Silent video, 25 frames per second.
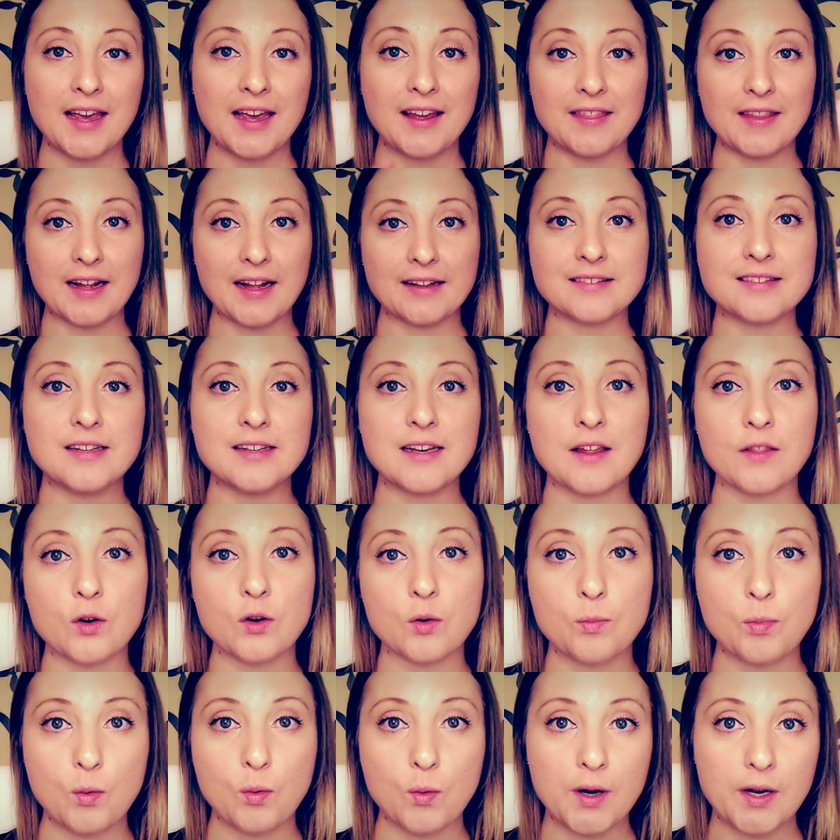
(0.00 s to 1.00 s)
And that's
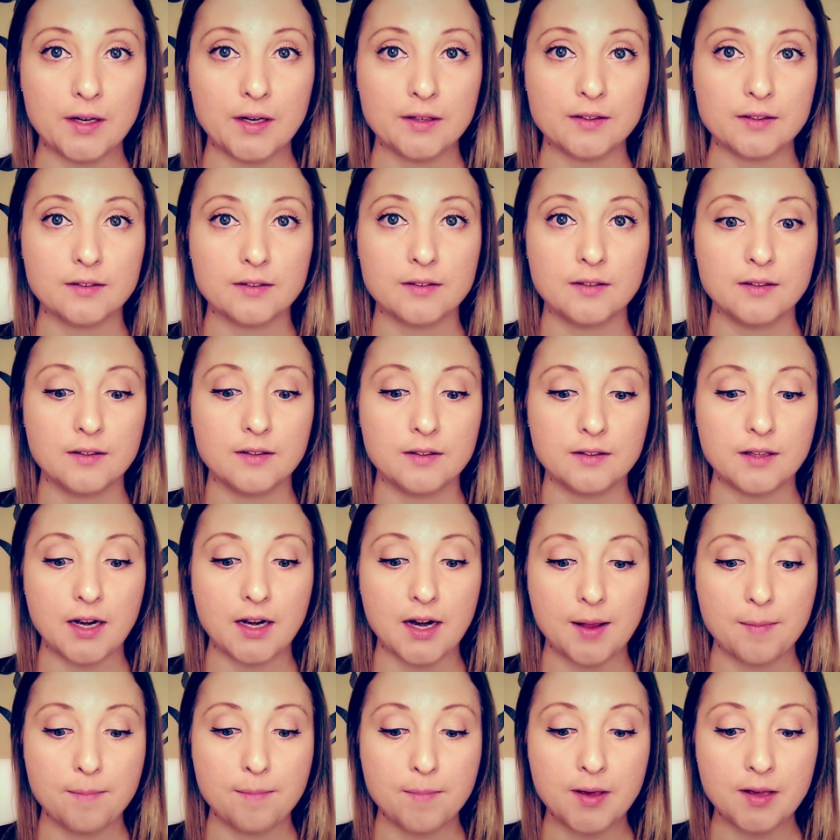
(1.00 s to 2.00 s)
another point
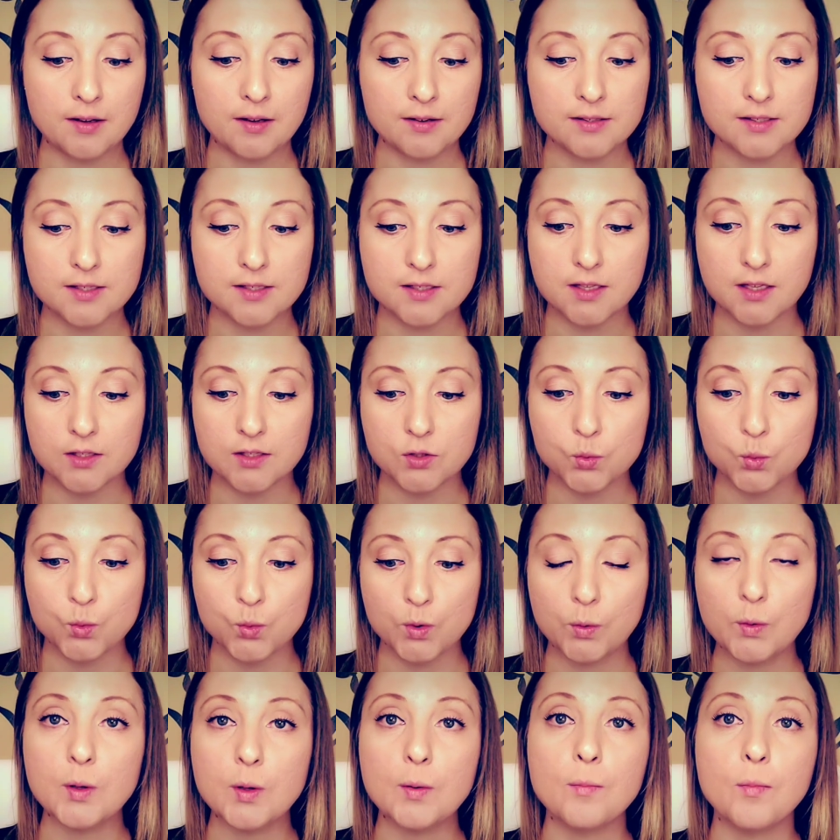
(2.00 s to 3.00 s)
that I missed. That's
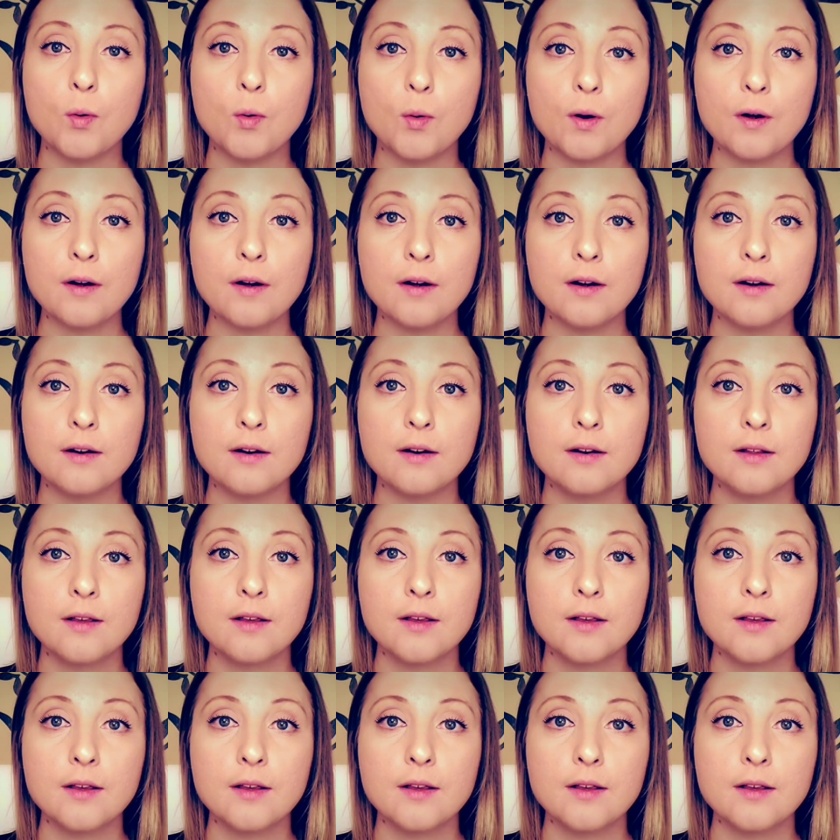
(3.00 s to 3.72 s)
really important.